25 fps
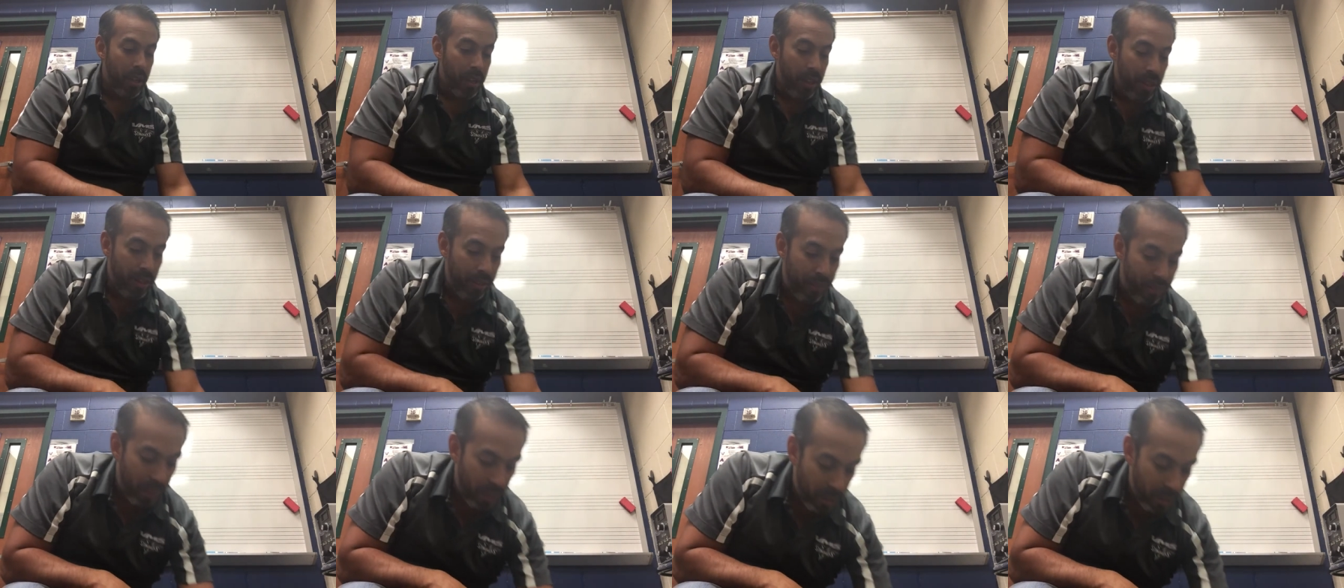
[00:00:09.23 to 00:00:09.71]
The
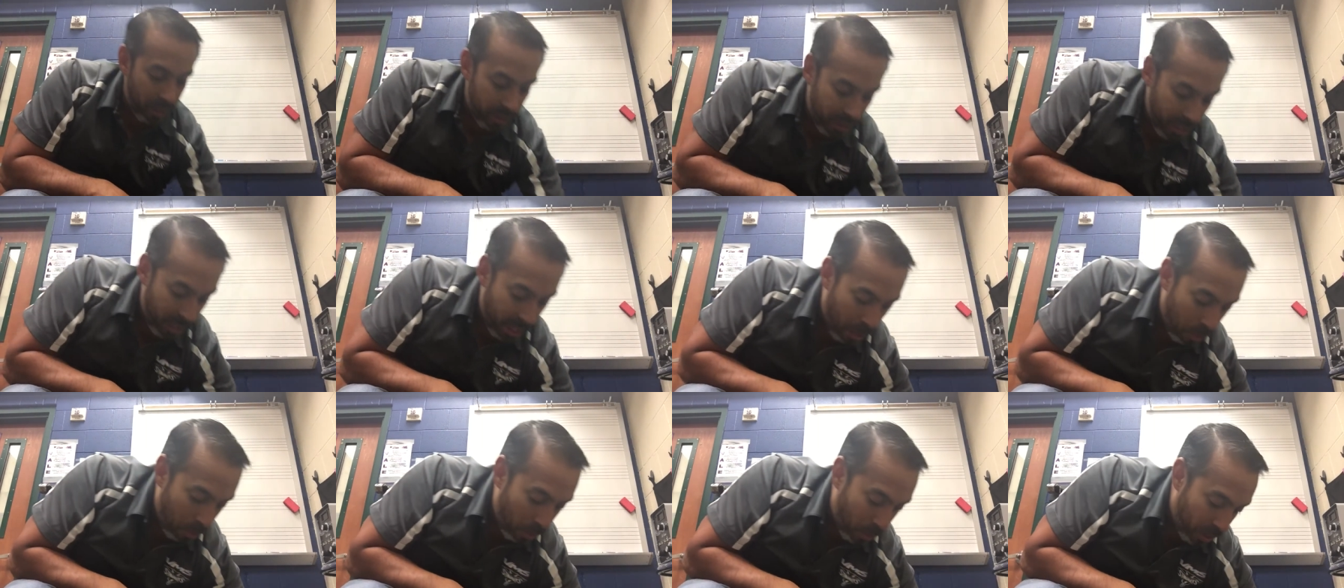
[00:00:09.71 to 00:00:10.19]
first
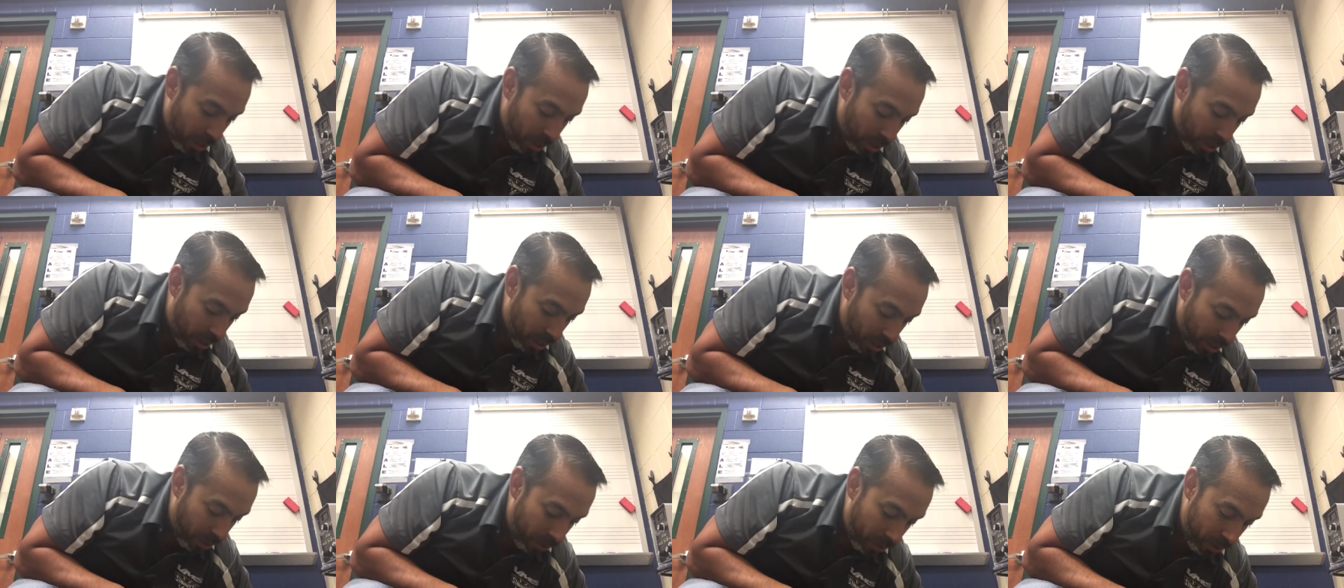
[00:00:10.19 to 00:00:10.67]
thing I'm going to
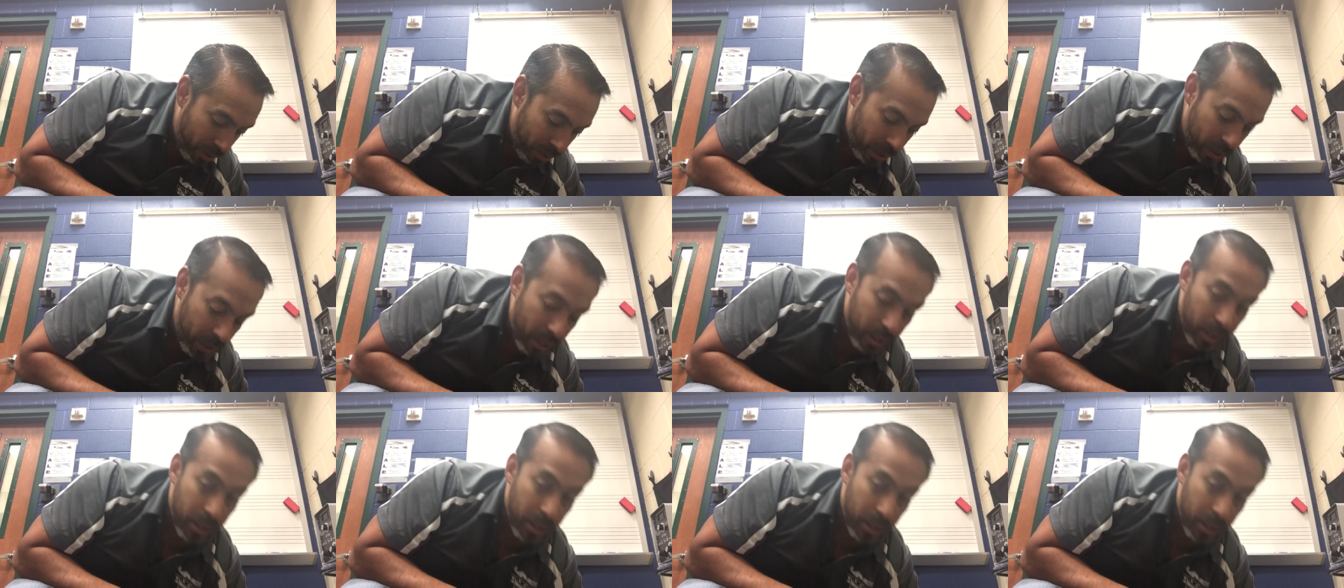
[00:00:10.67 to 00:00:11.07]
do is